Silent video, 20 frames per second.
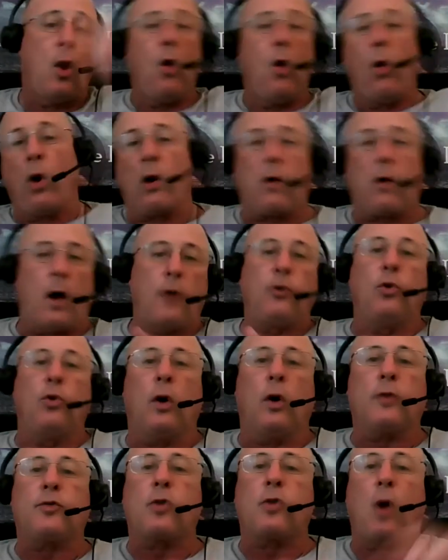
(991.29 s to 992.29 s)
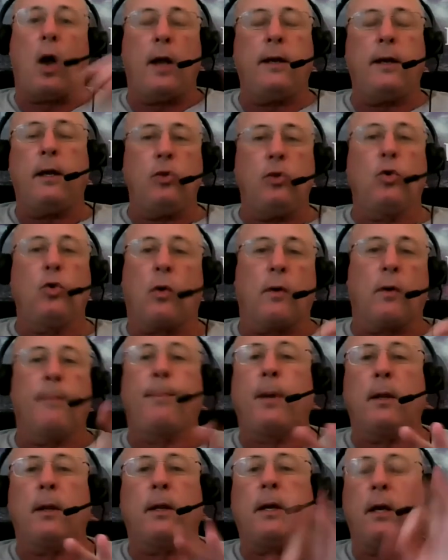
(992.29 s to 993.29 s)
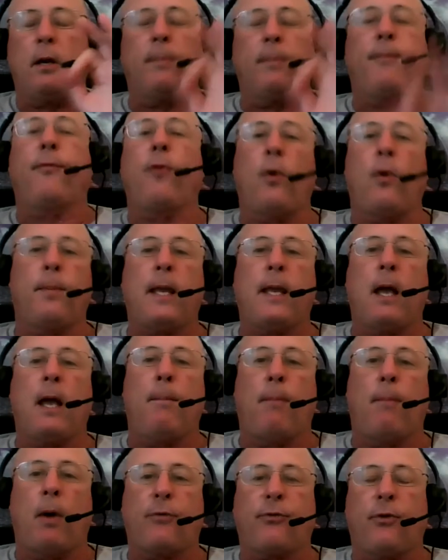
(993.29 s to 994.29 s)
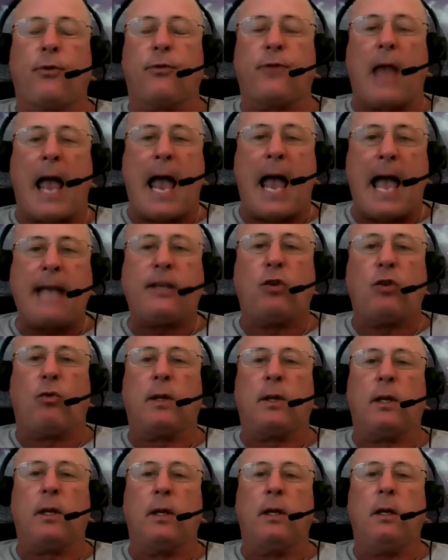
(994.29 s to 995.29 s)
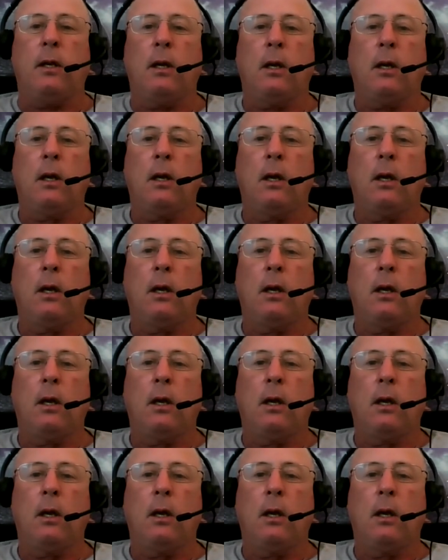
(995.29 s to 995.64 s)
or on your side in your ability to perform the muscles accurately,